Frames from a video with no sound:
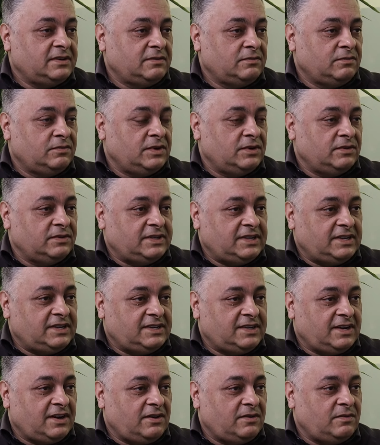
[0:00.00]
real
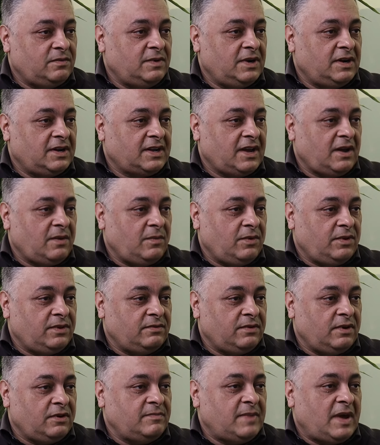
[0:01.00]
detail, work out what the
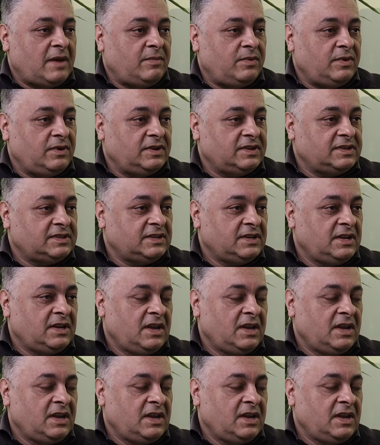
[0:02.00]
roadmap was.